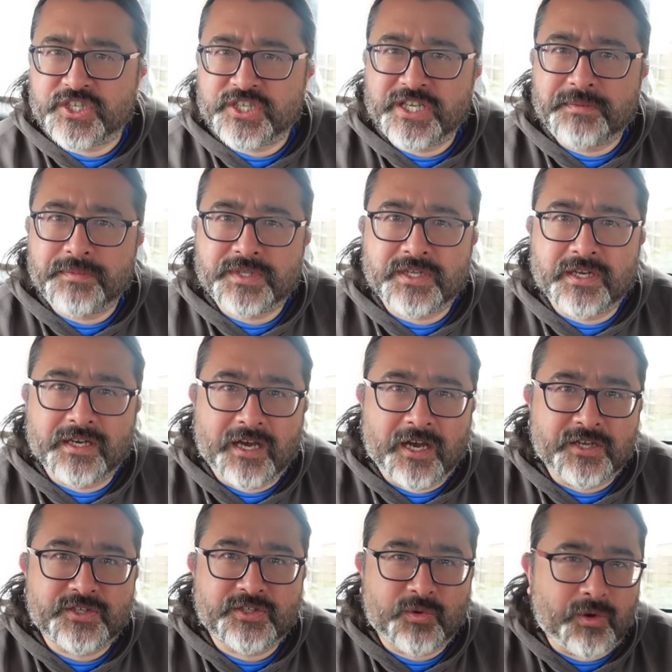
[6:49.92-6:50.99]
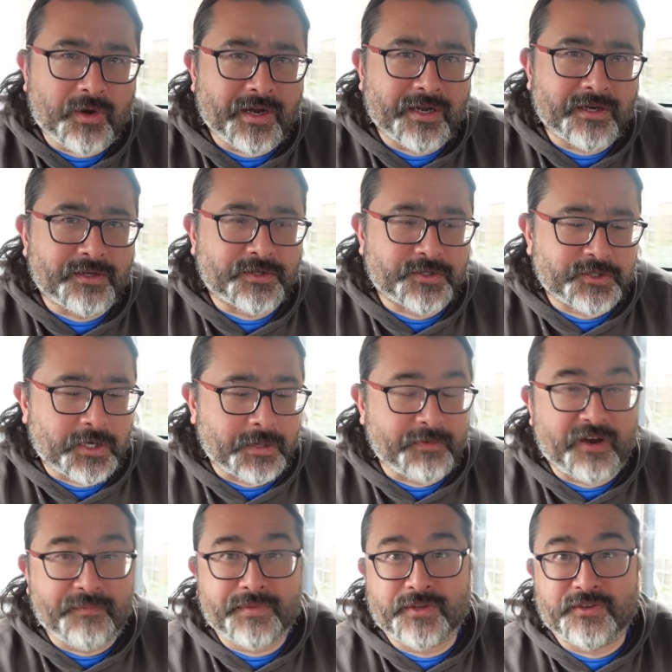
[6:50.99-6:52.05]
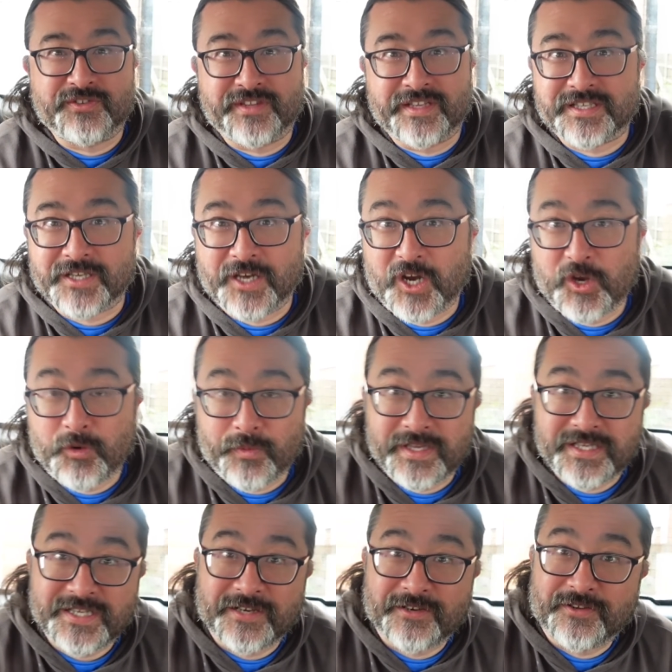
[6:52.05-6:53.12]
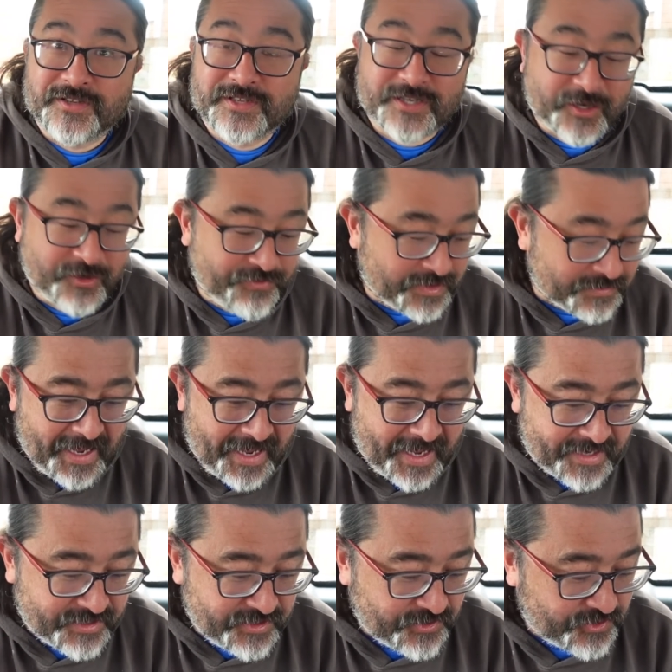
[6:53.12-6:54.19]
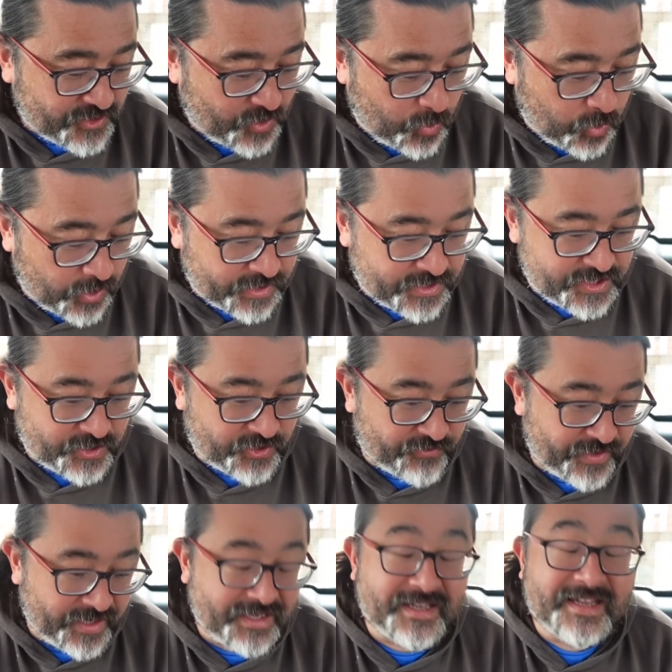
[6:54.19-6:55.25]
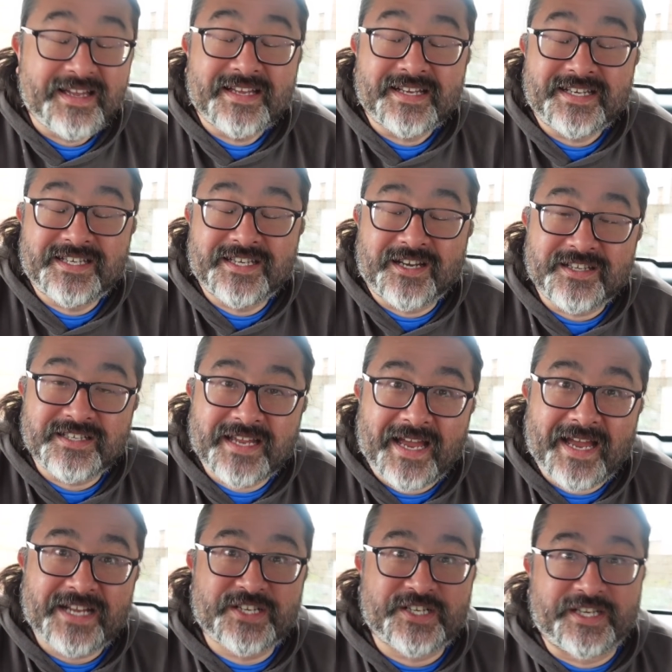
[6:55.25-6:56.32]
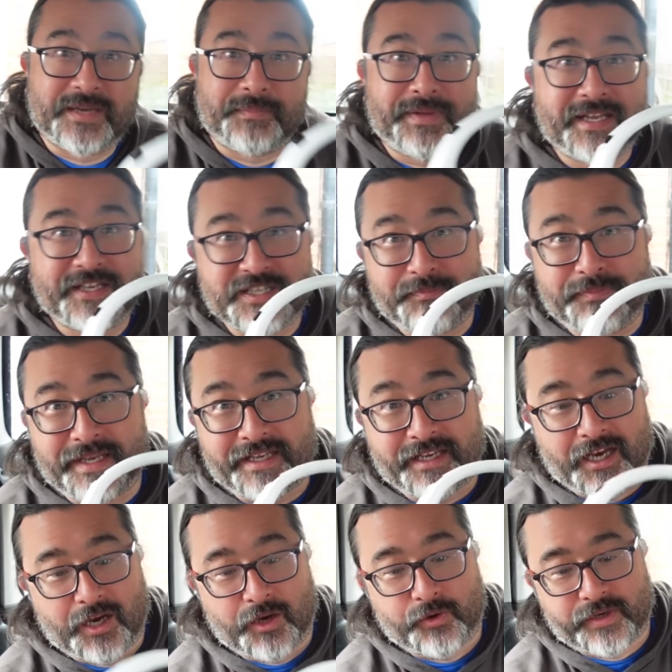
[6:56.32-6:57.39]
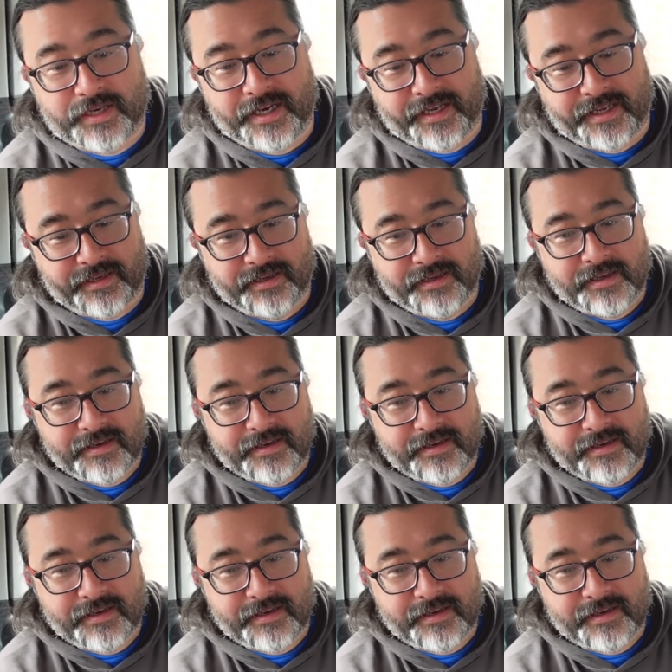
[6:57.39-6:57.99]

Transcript: seems to last quite a long time. I've been using this at home when sitting on the sofa. And the quality of it does actually appear to be okay.